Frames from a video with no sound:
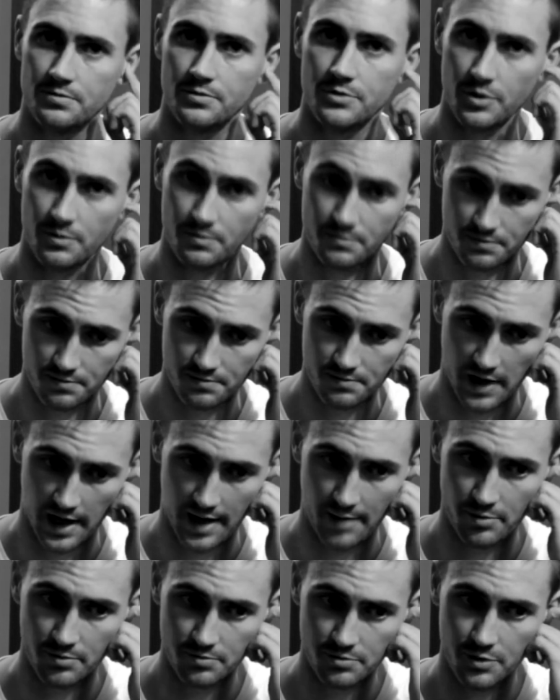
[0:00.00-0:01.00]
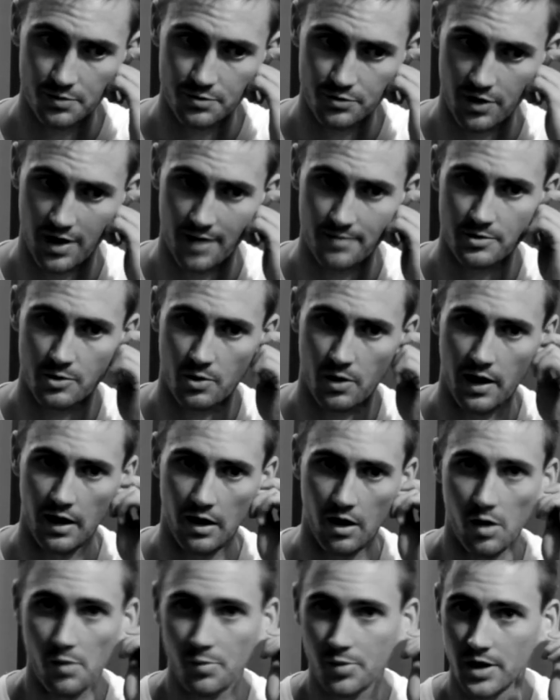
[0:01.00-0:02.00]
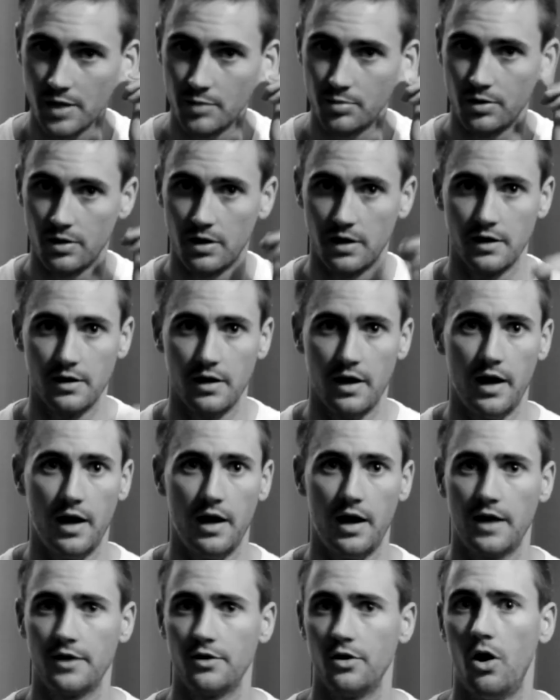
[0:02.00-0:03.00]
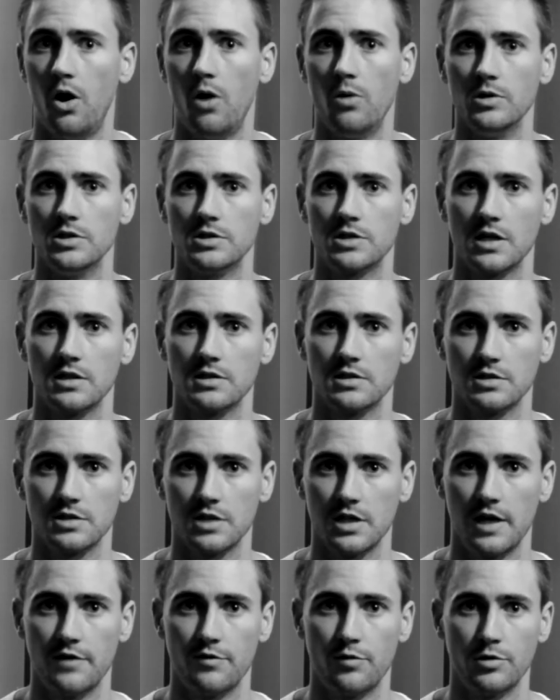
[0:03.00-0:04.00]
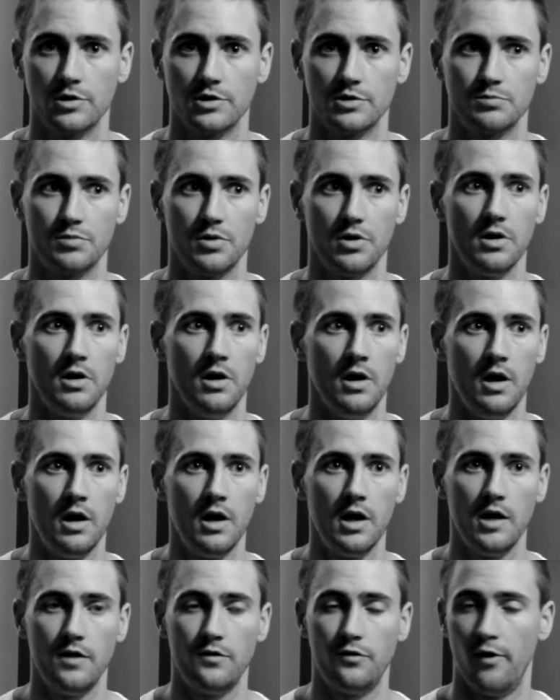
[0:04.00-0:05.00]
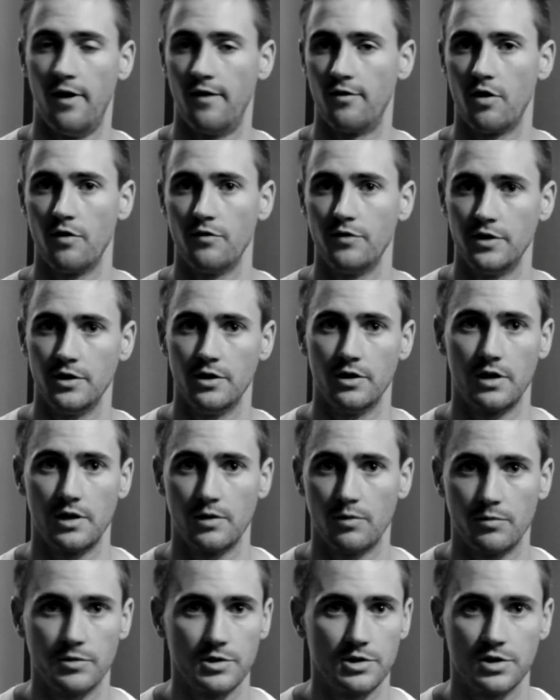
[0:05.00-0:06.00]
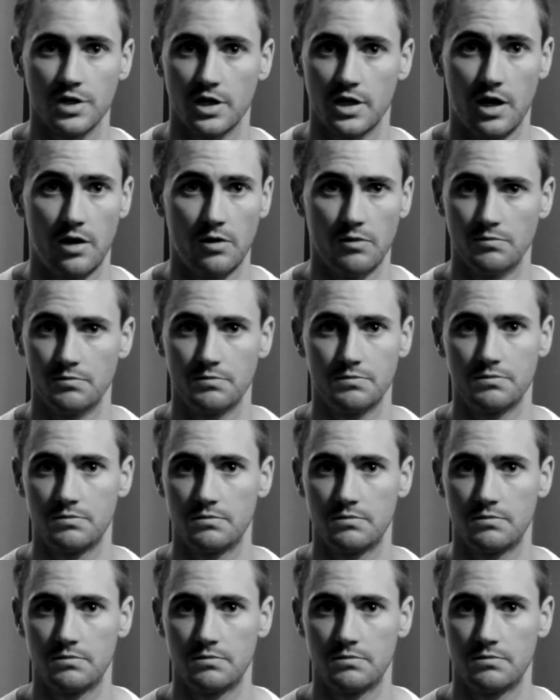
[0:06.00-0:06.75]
sub I'm subscribed to quite a lot of people and uh, I don't always get to see everybody's but if you have got a video that you want me to check out